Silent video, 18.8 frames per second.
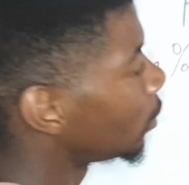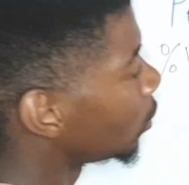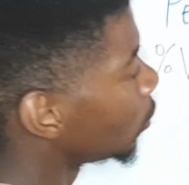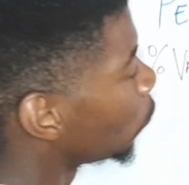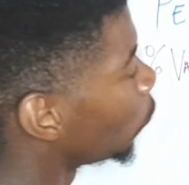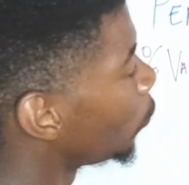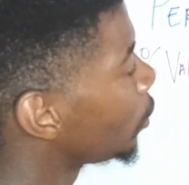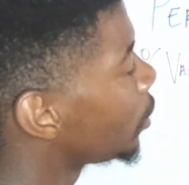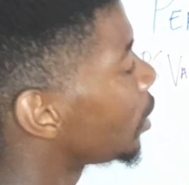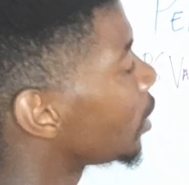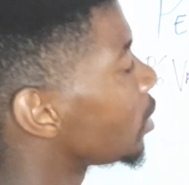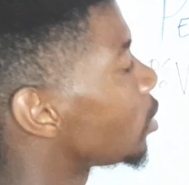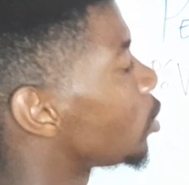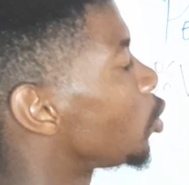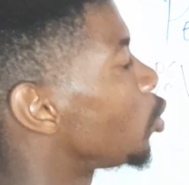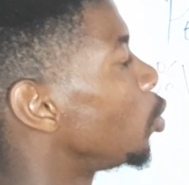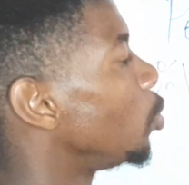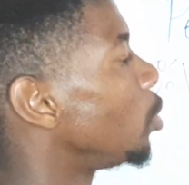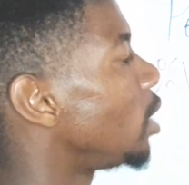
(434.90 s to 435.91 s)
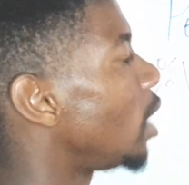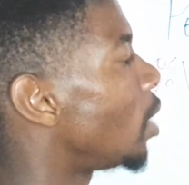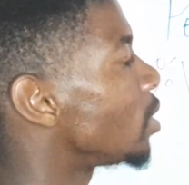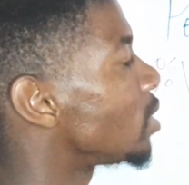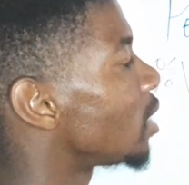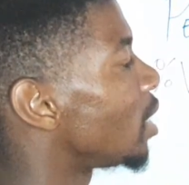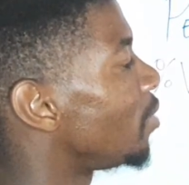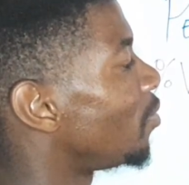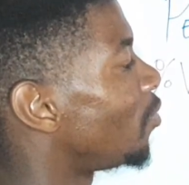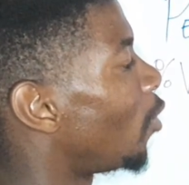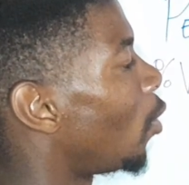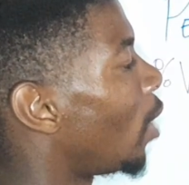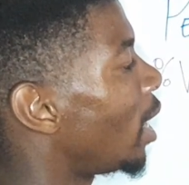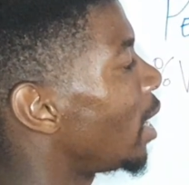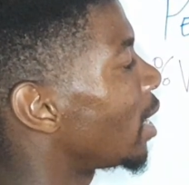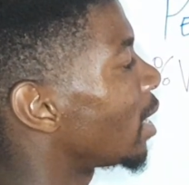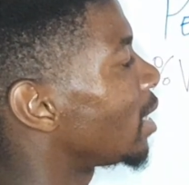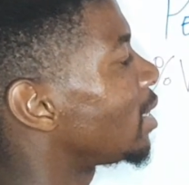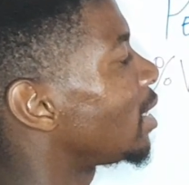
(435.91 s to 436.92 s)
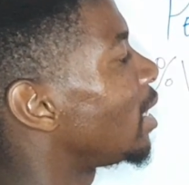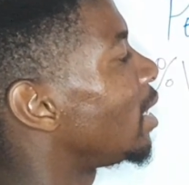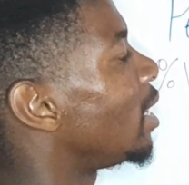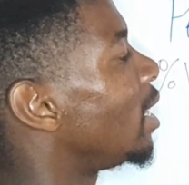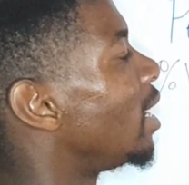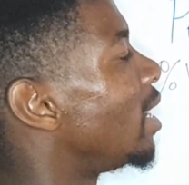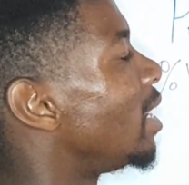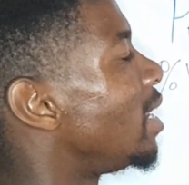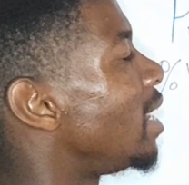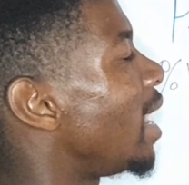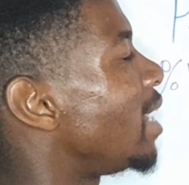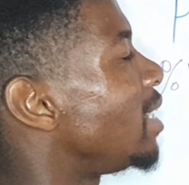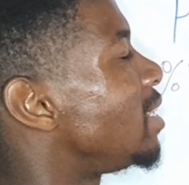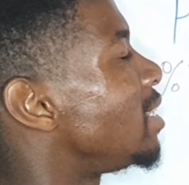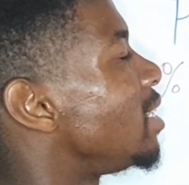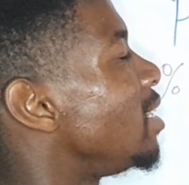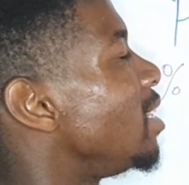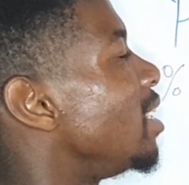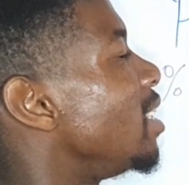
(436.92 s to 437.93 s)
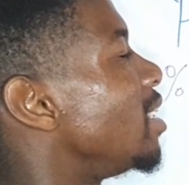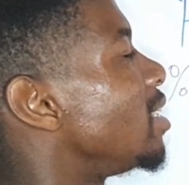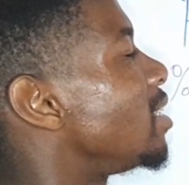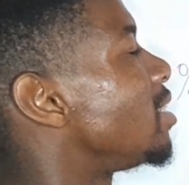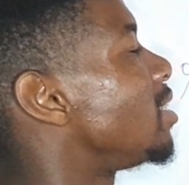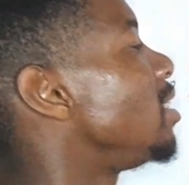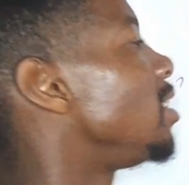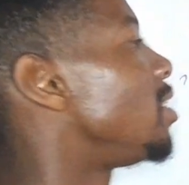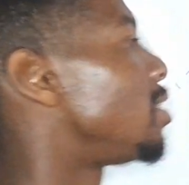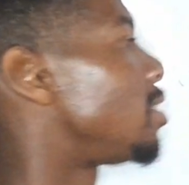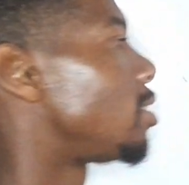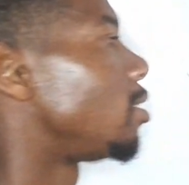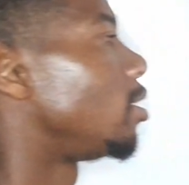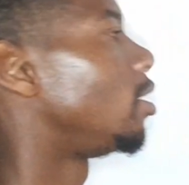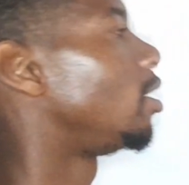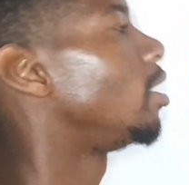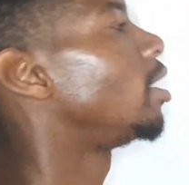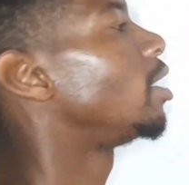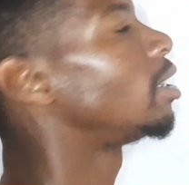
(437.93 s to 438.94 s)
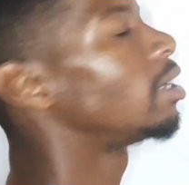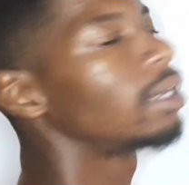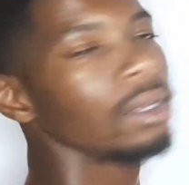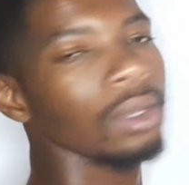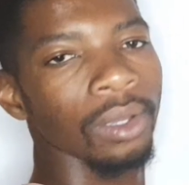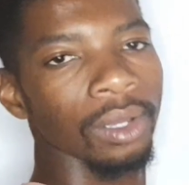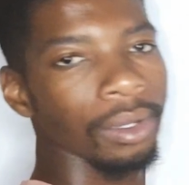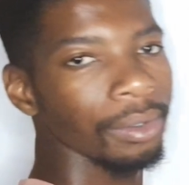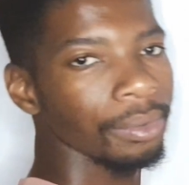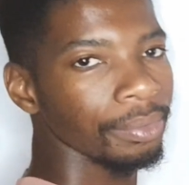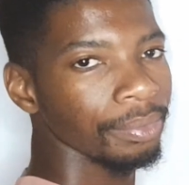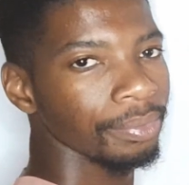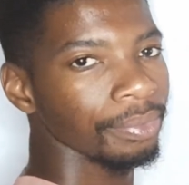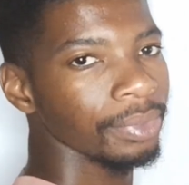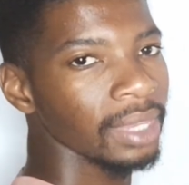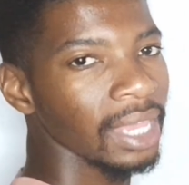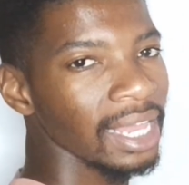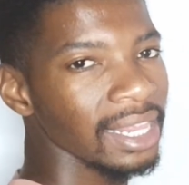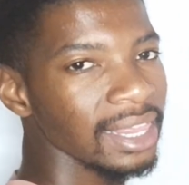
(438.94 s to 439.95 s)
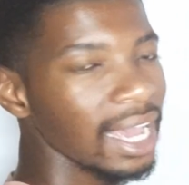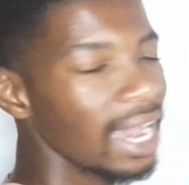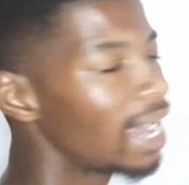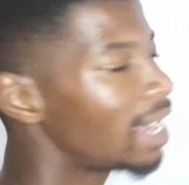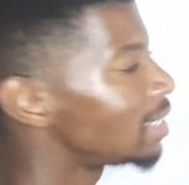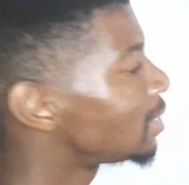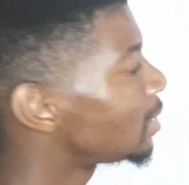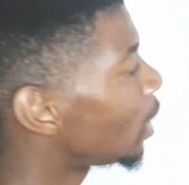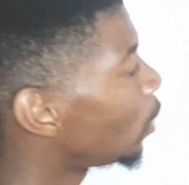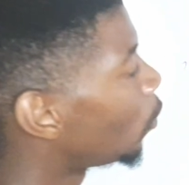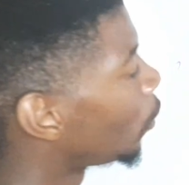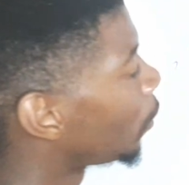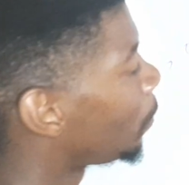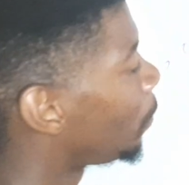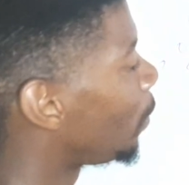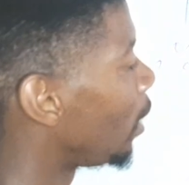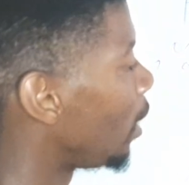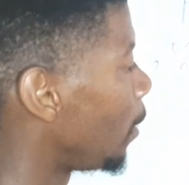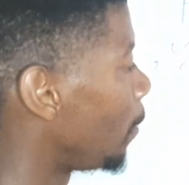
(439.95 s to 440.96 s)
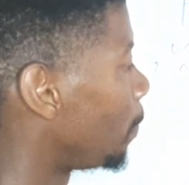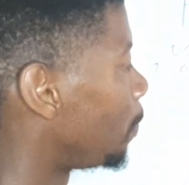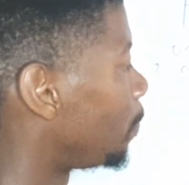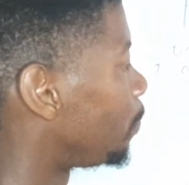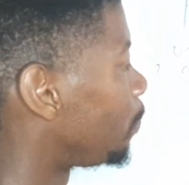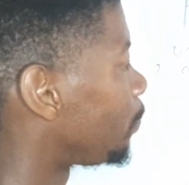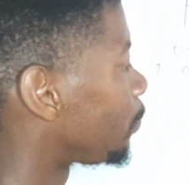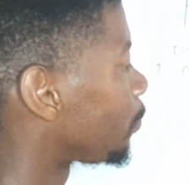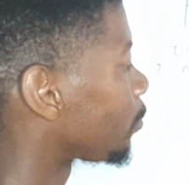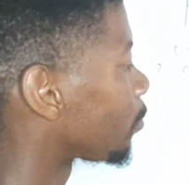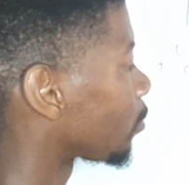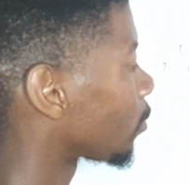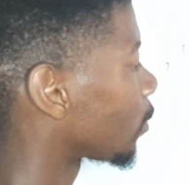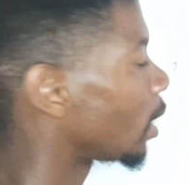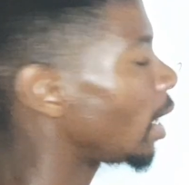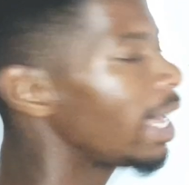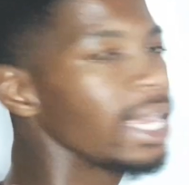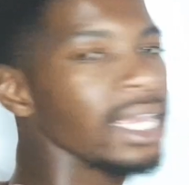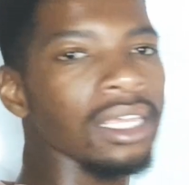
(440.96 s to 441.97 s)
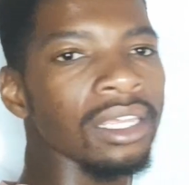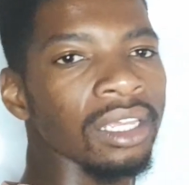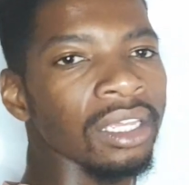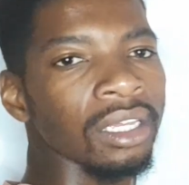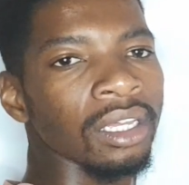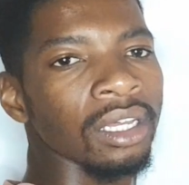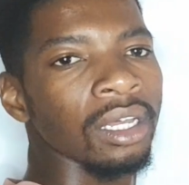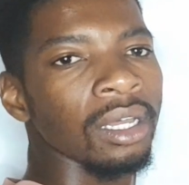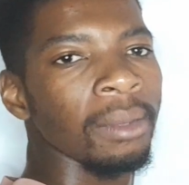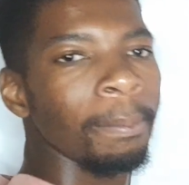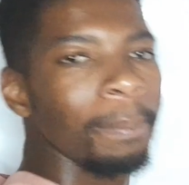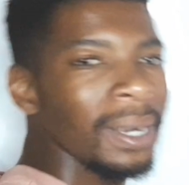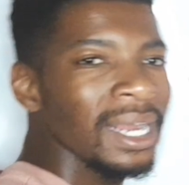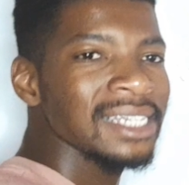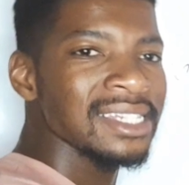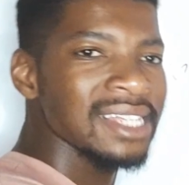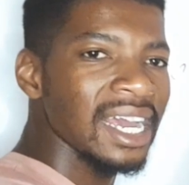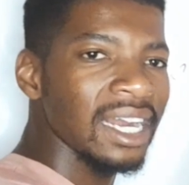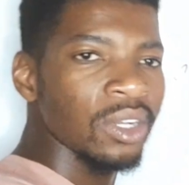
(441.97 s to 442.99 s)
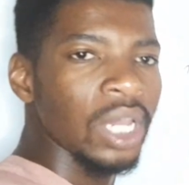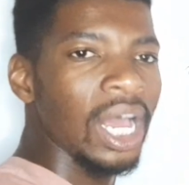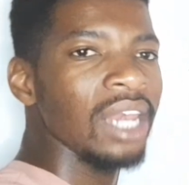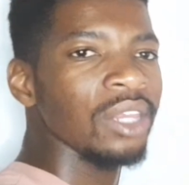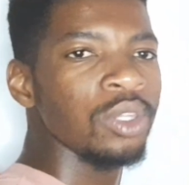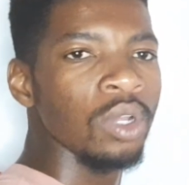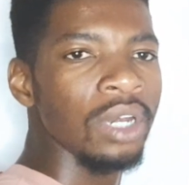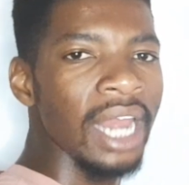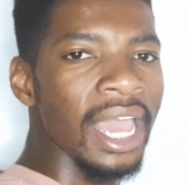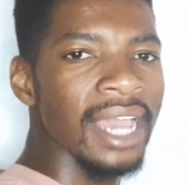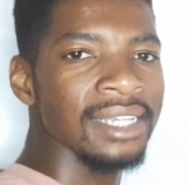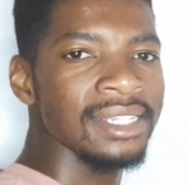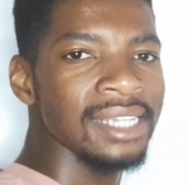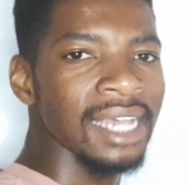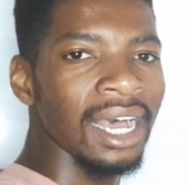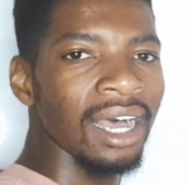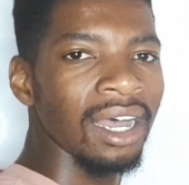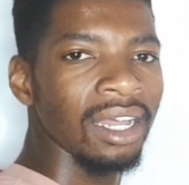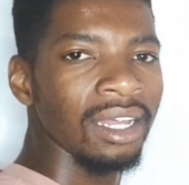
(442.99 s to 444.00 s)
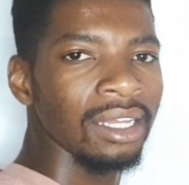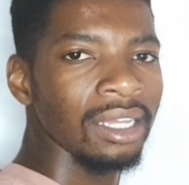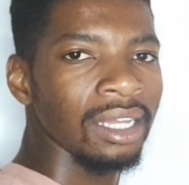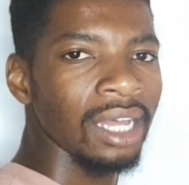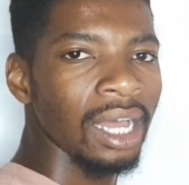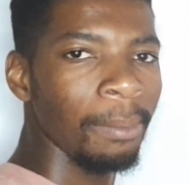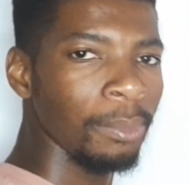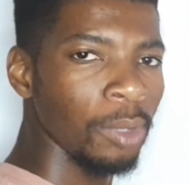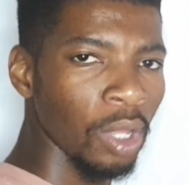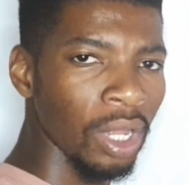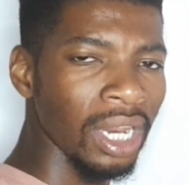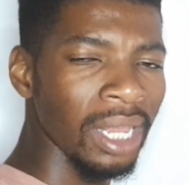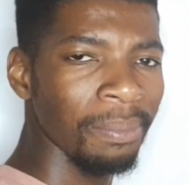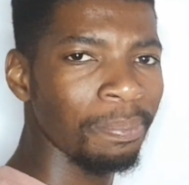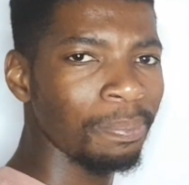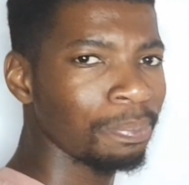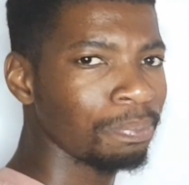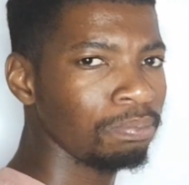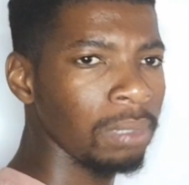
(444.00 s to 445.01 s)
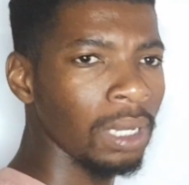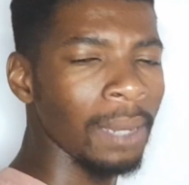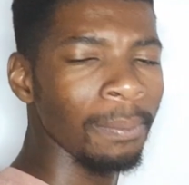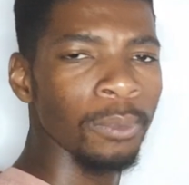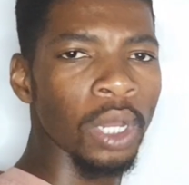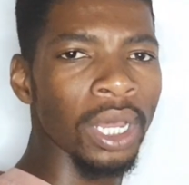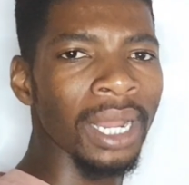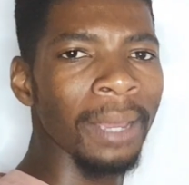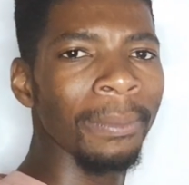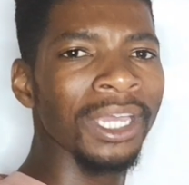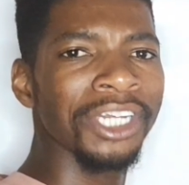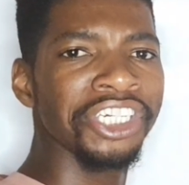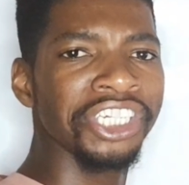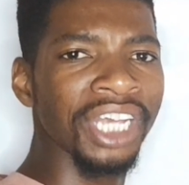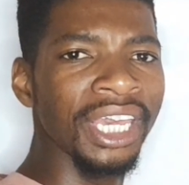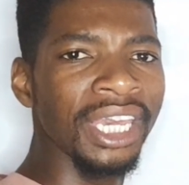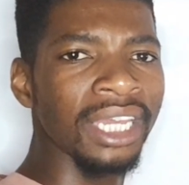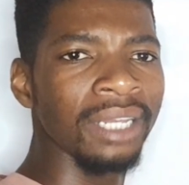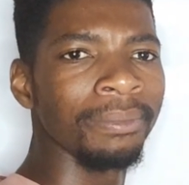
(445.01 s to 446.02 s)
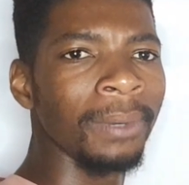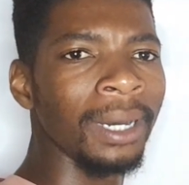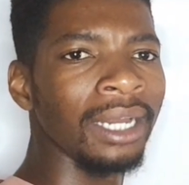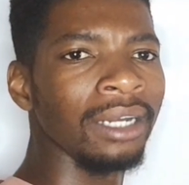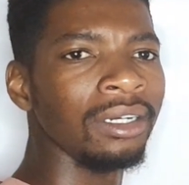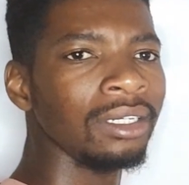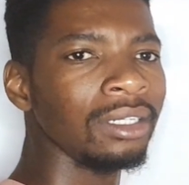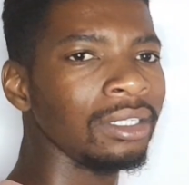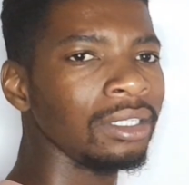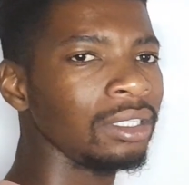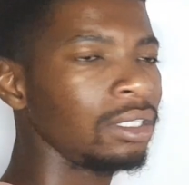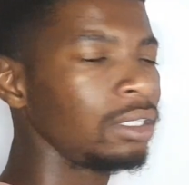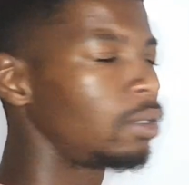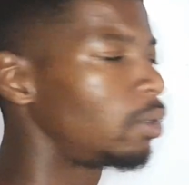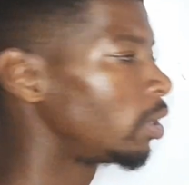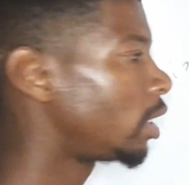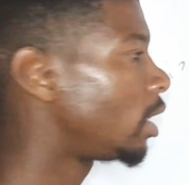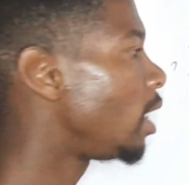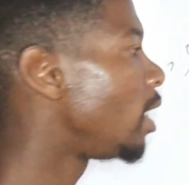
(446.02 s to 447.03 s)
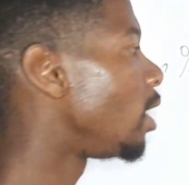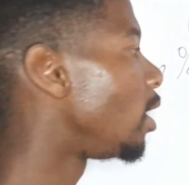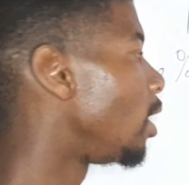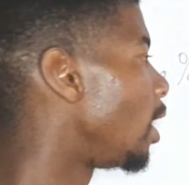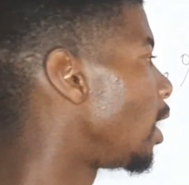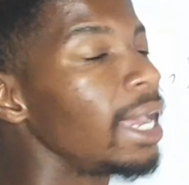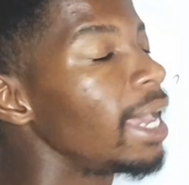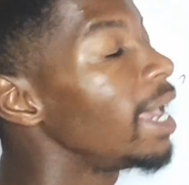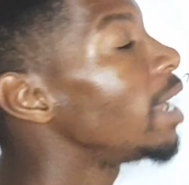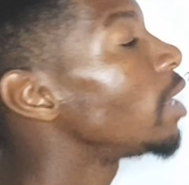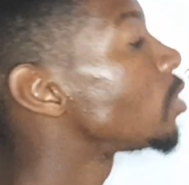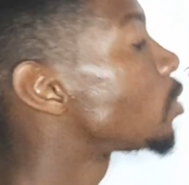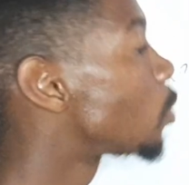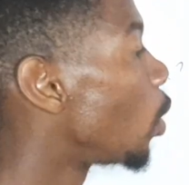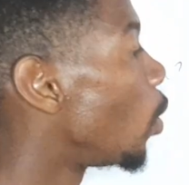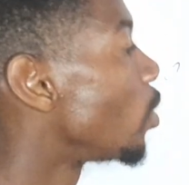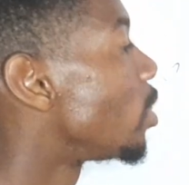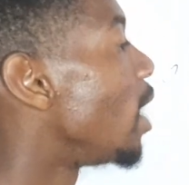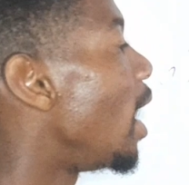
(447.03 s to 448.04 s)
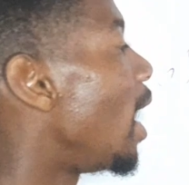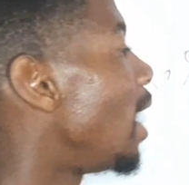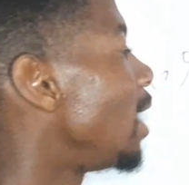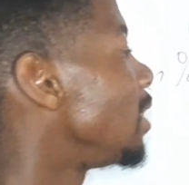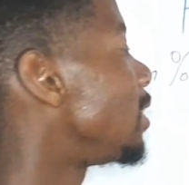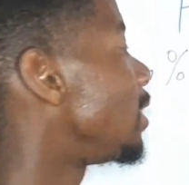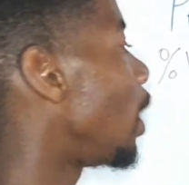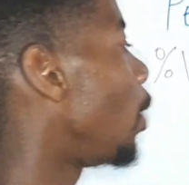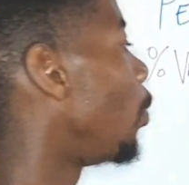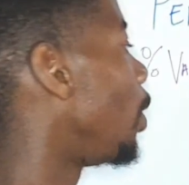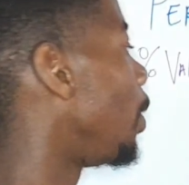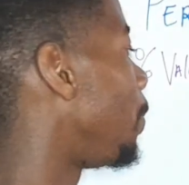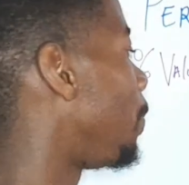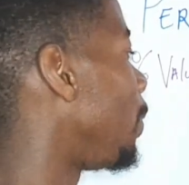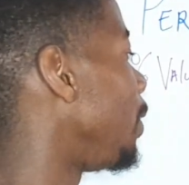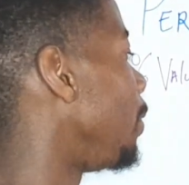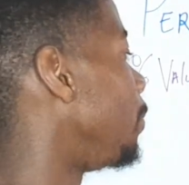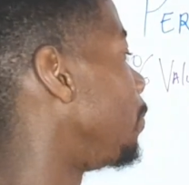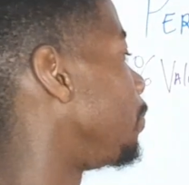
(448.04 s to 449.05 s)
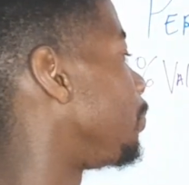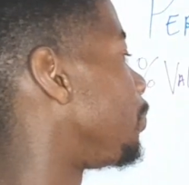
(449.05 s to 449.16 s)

which is 2,496. Then the answer would be, hey, press that calculator. I'm not a machine, man. Okay, so the answer will be